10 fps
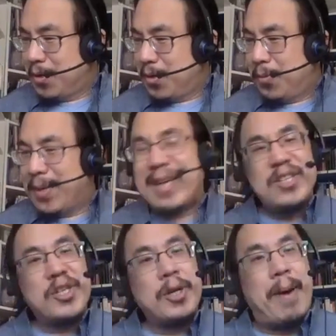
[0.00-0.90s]
we get into
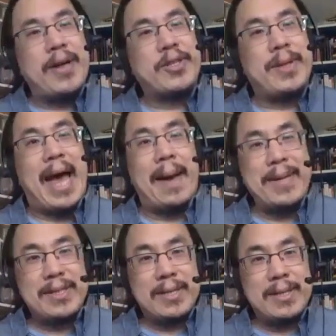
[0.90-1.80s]
certain postural
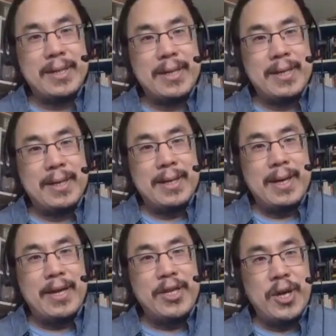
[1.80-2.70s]
habits,
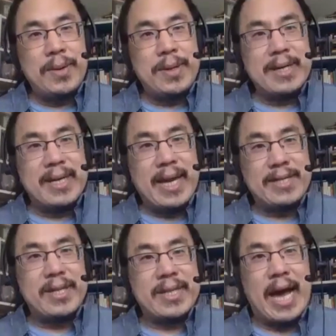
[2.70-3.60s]
and yoga
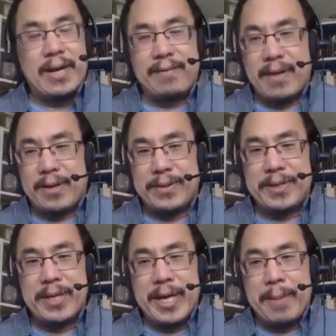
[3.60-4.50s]
gets us out of
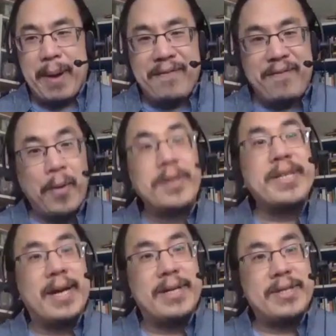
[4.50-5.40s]
those by
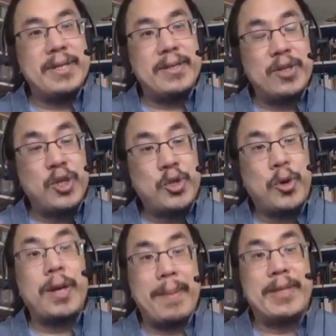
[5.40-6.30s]
forcing us in
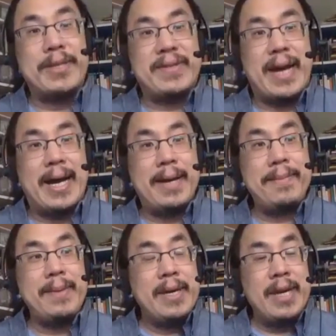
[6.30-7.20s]
short amounts of
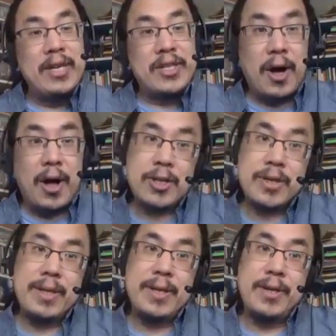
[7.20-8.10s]
time into
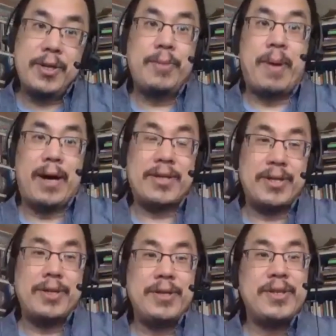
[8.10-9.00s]
alternate and new
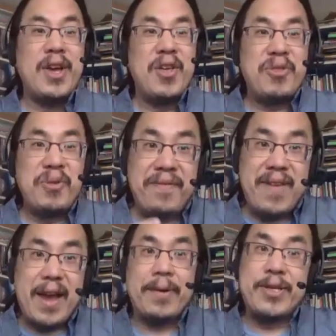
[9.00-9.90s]
postures through
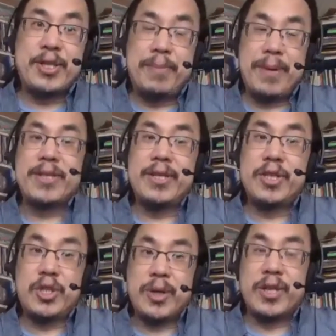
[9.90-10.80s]
very
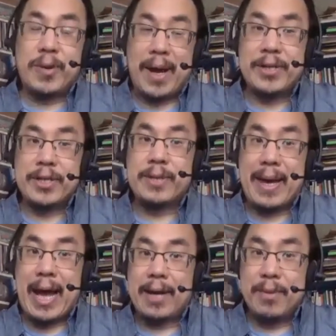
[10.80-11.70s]
strict directions
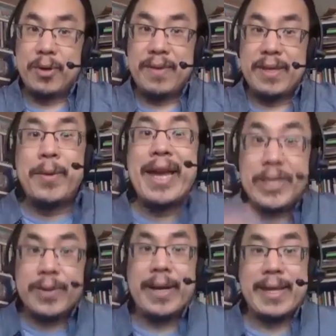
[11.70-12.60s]
about how to move. And then we
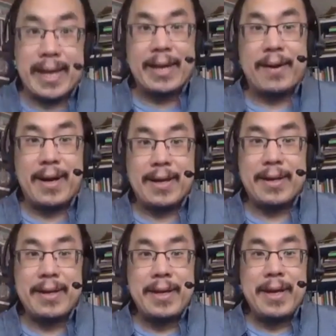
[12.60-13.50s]
integrate that later on.
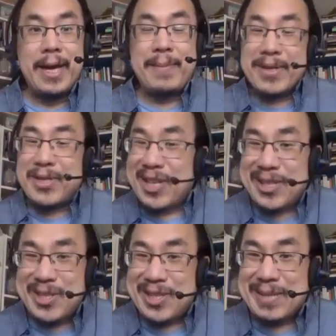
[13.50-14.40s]
And my
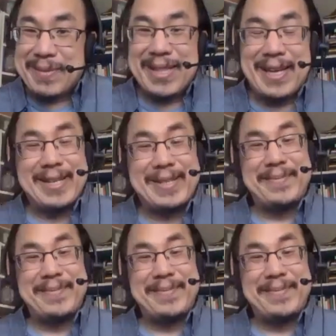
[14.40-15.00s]
suggestion is something like,